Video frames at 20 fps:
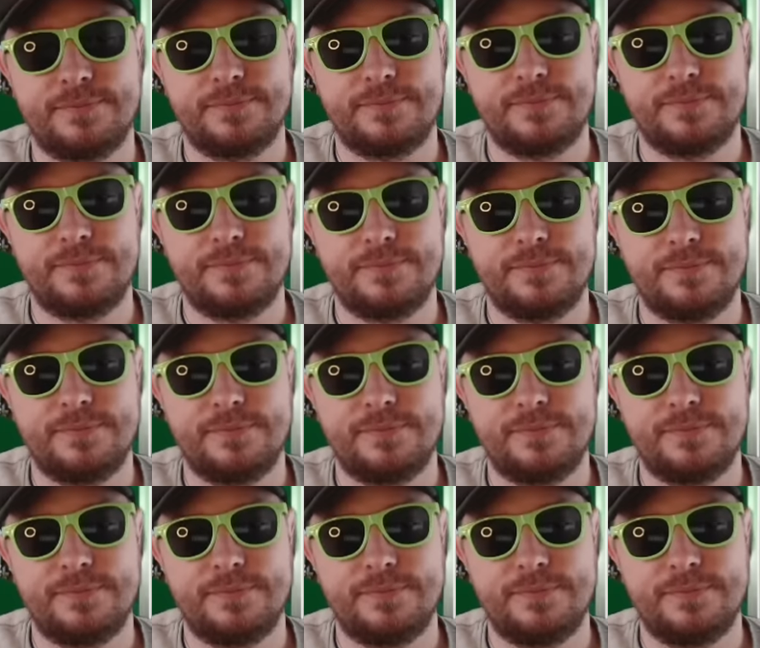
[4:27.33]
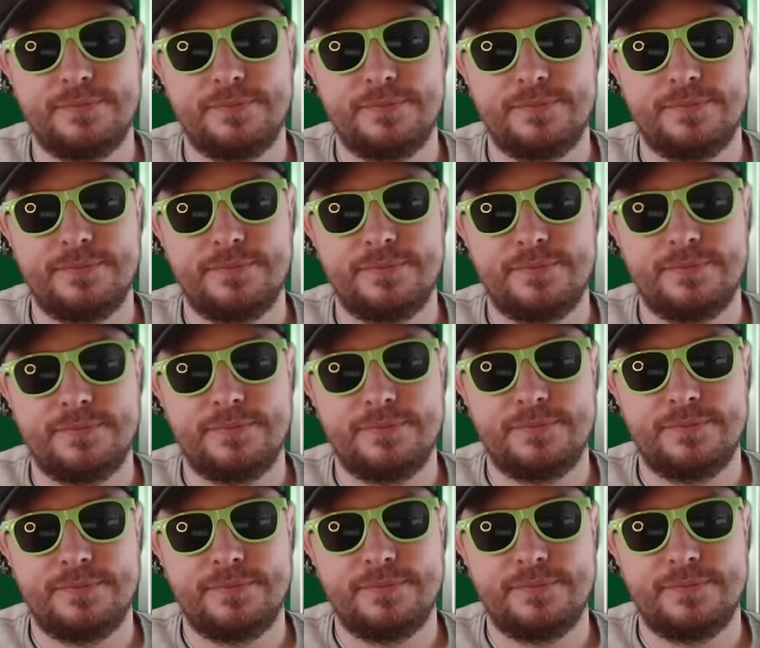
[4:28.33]

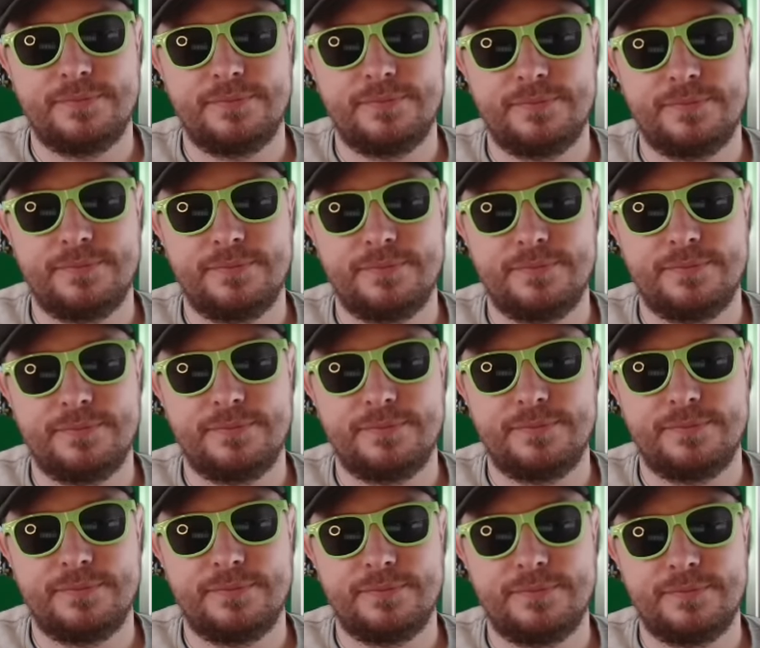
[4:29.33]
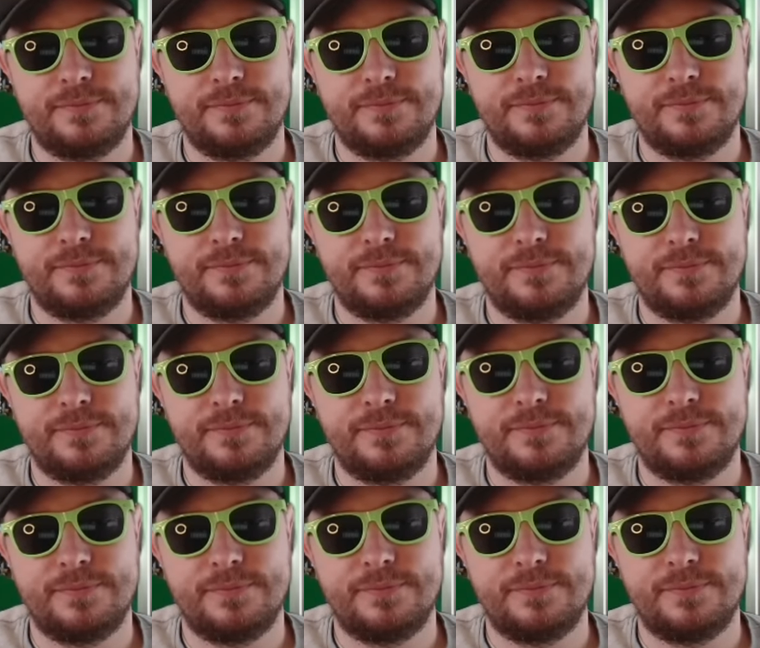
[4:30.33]

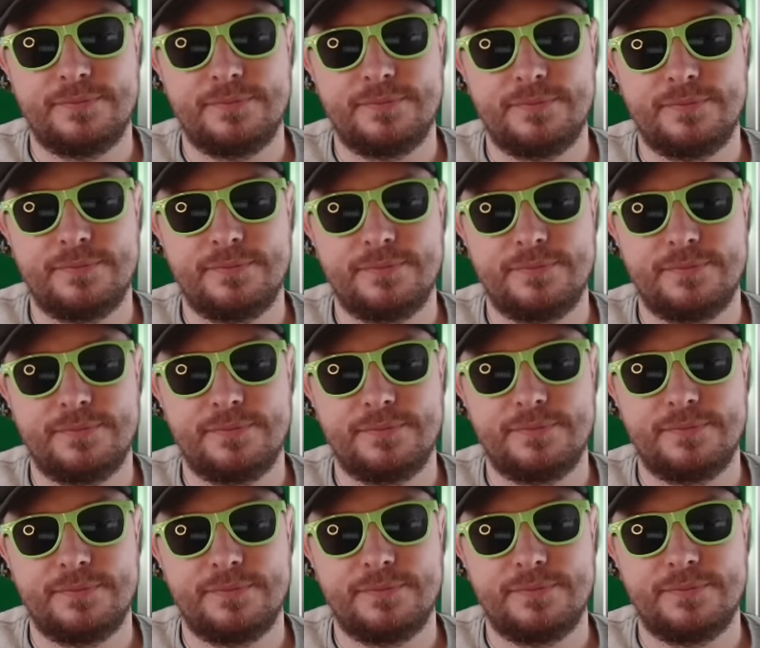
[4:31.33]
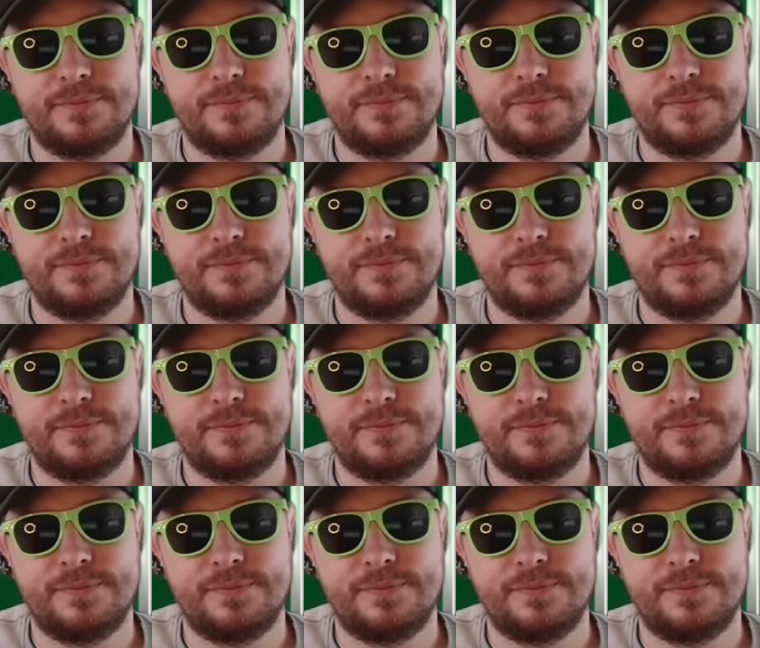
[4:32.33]
[no speech]